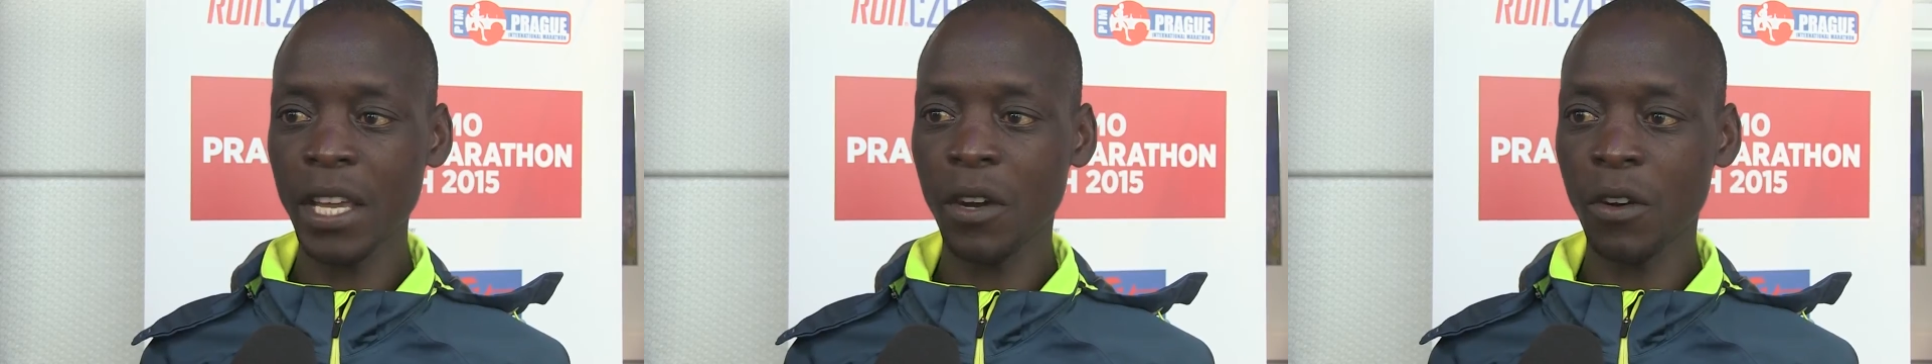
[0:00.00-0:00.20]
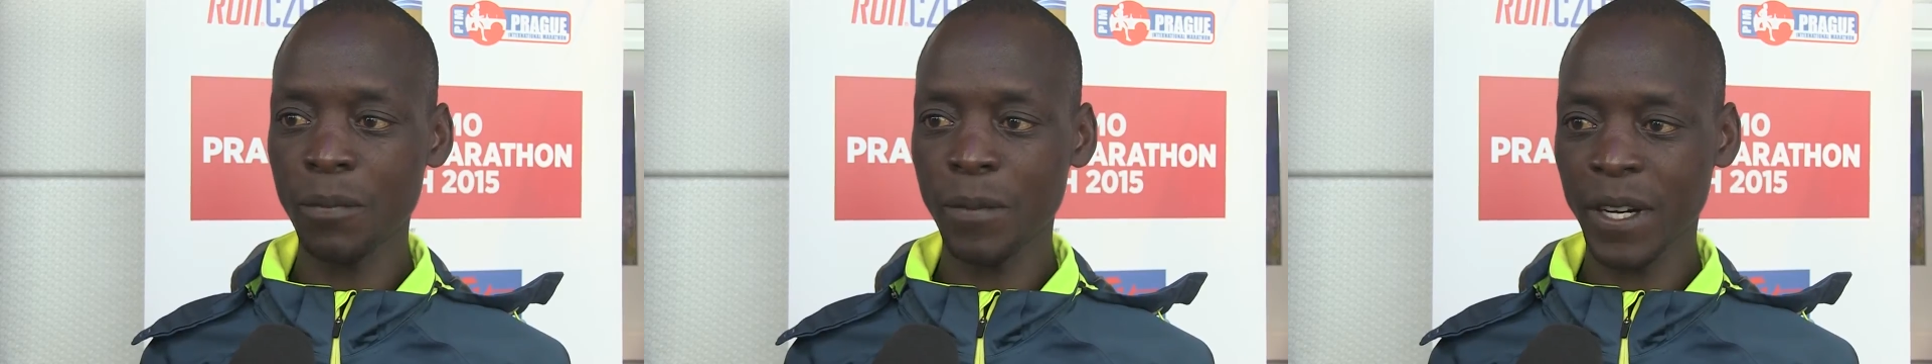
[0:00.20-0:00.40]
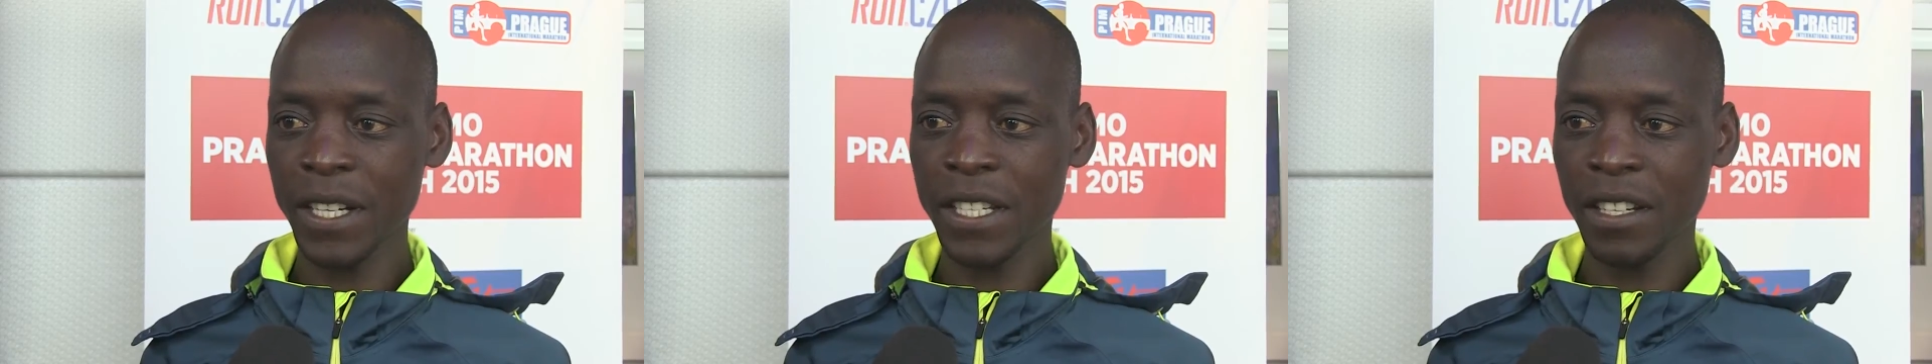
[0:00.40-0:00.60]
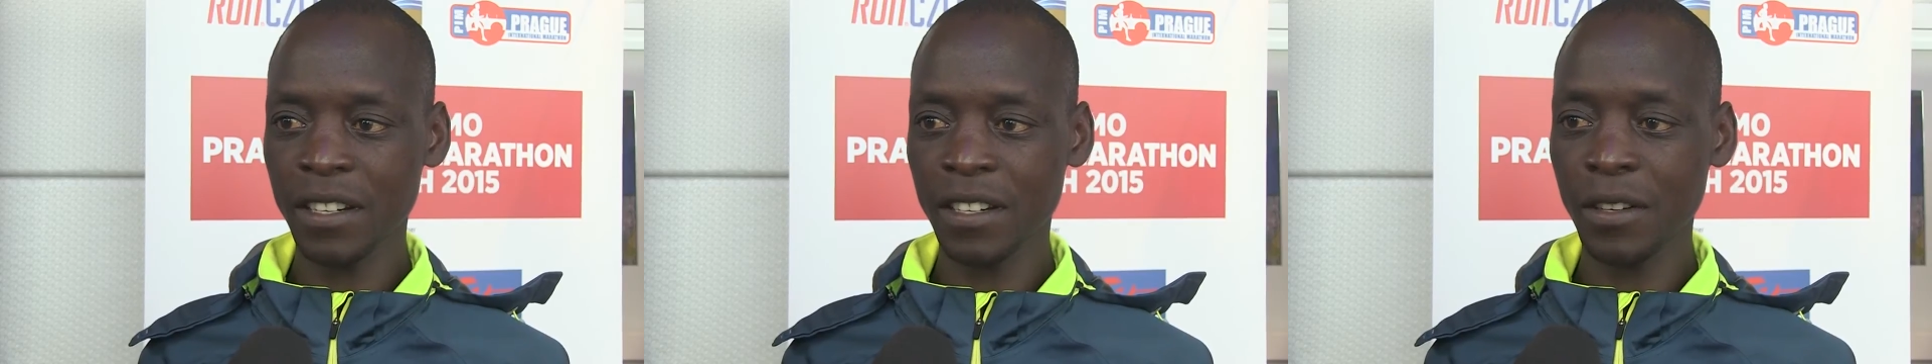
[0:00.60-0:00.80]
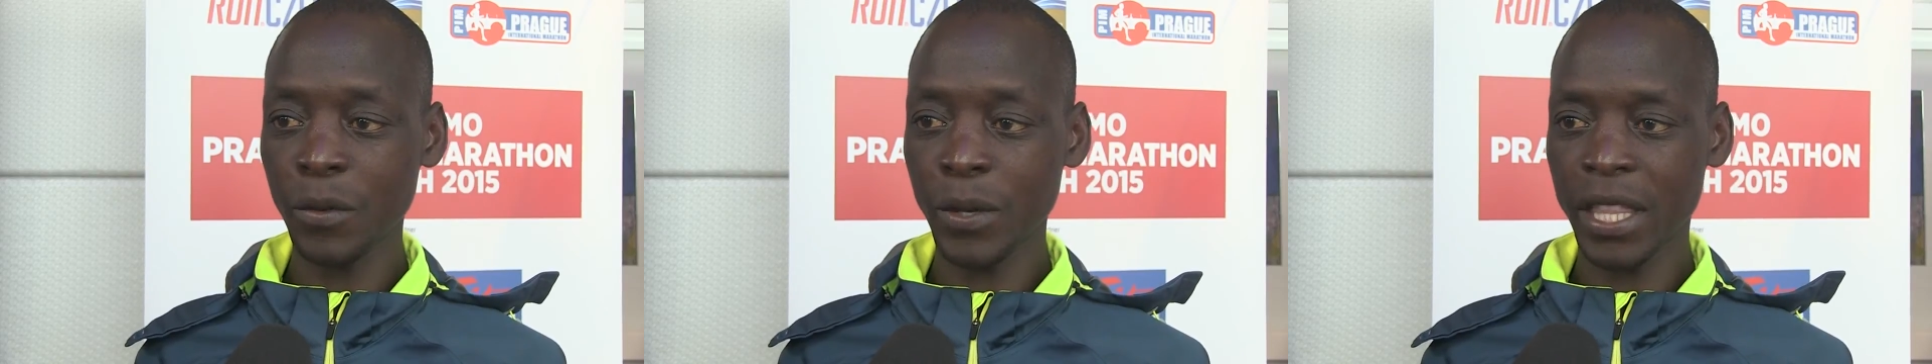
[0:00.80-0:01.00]
cooperation,
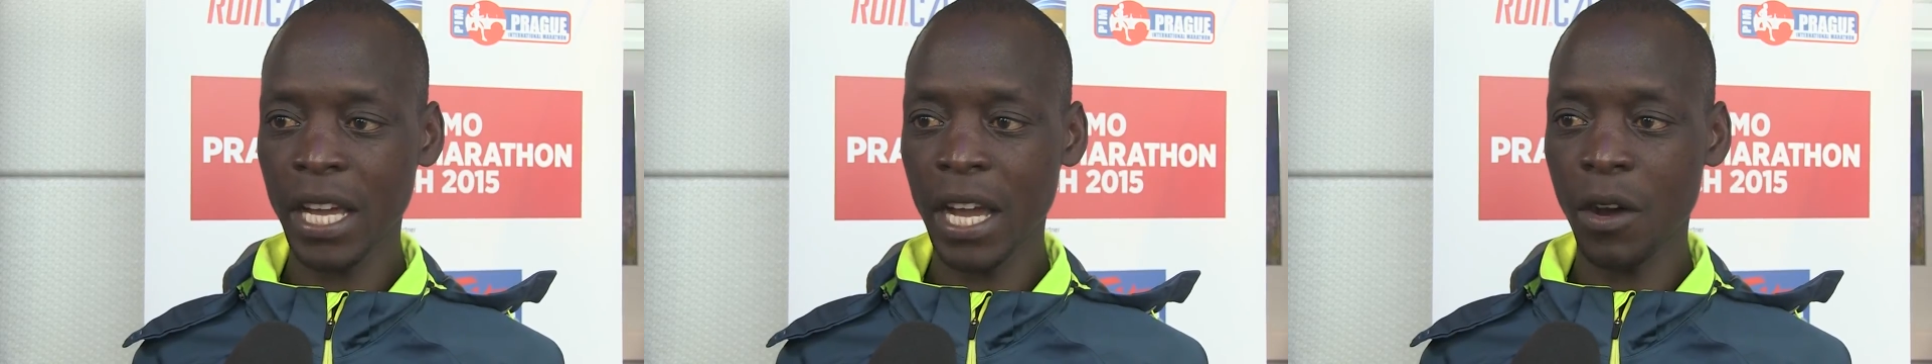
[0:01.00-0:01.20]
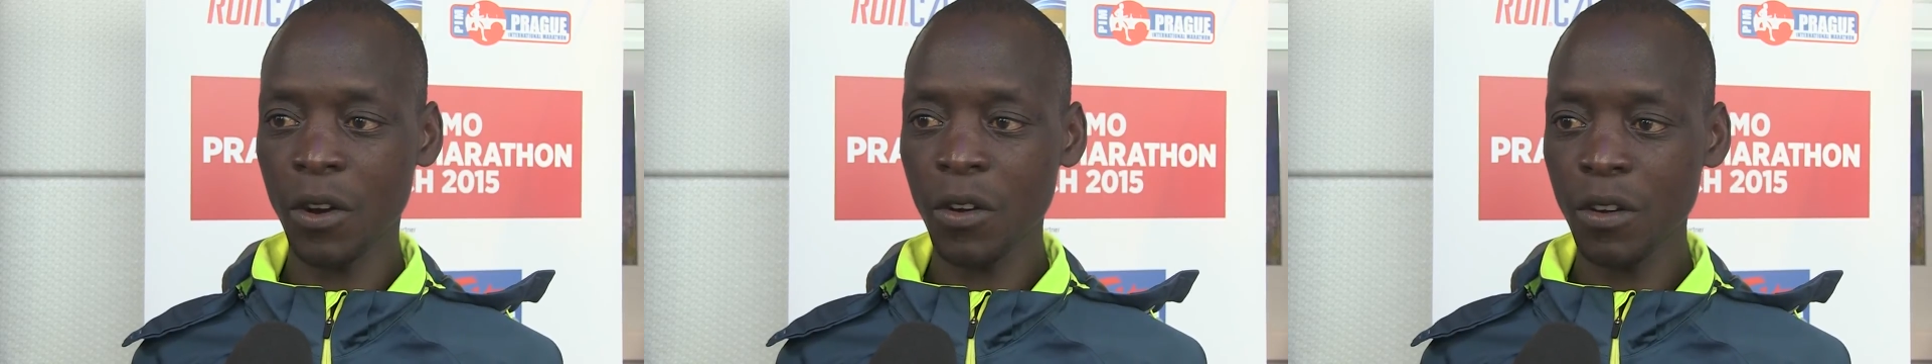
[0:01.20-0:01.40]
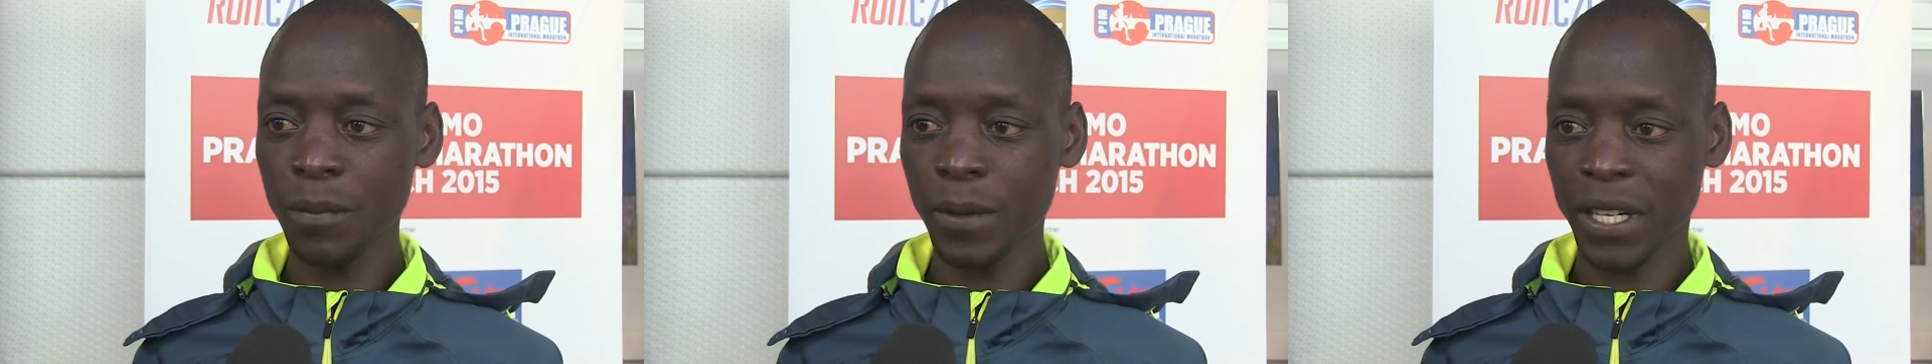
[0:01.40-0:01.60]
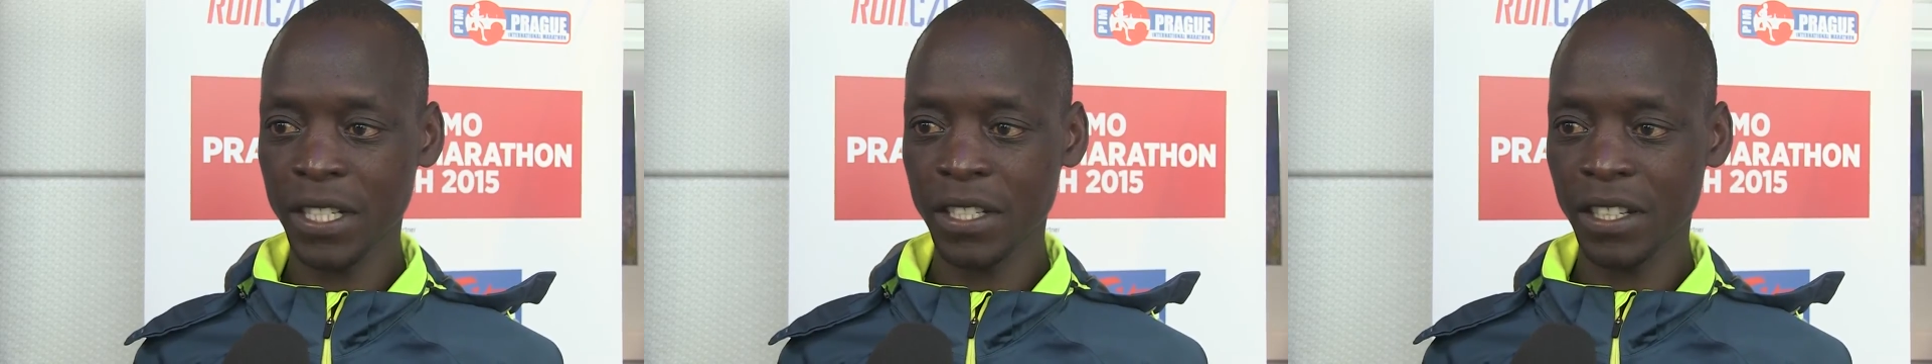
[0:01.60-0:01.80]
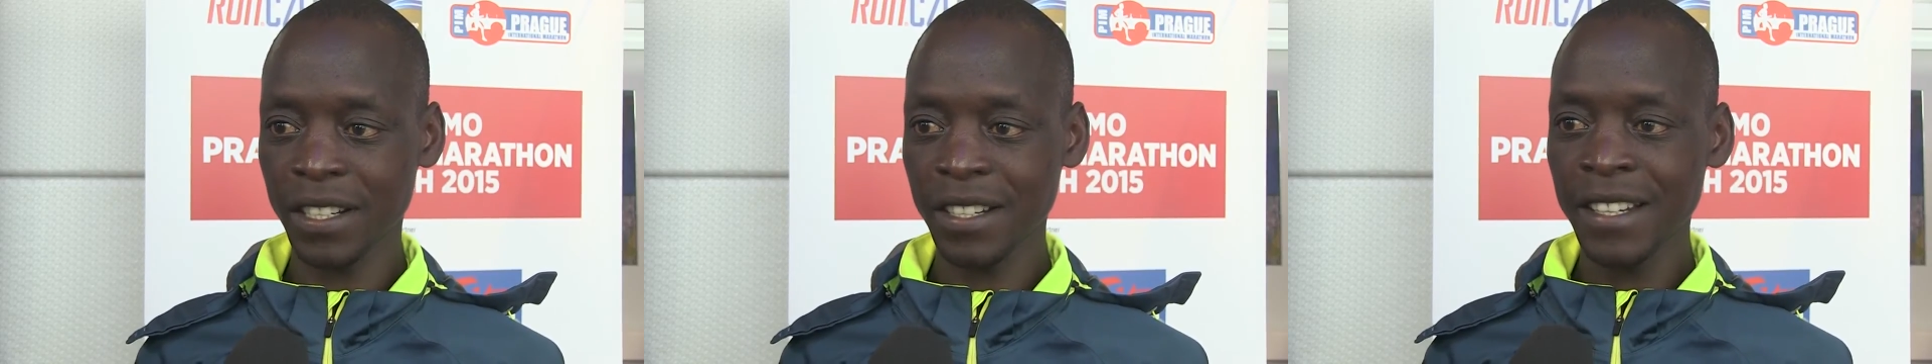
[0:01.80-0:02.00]
with our
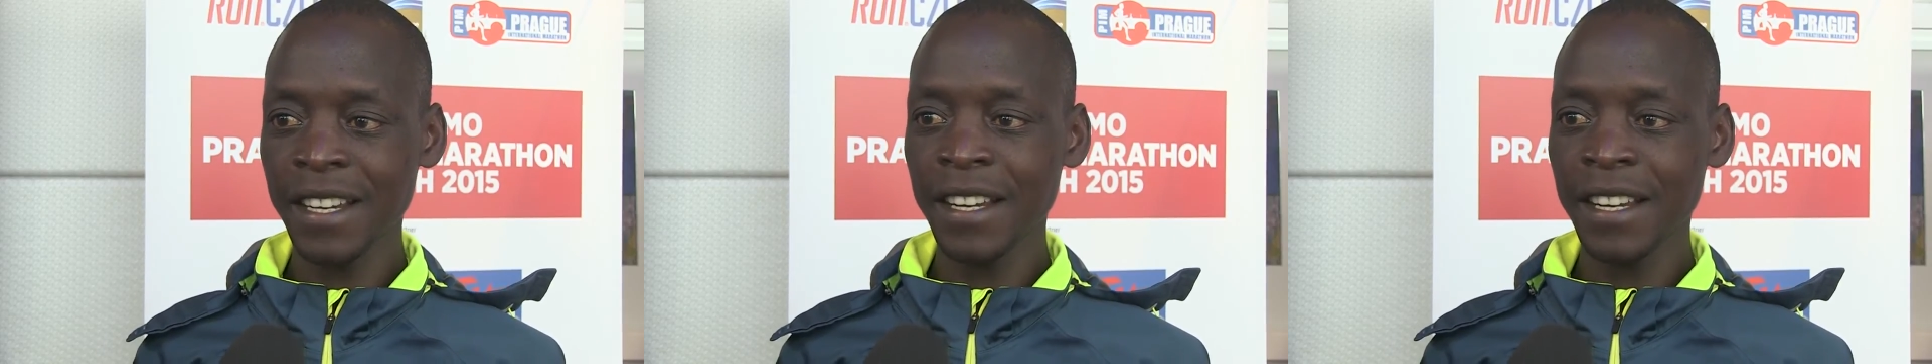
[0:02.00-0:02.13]
cooperation,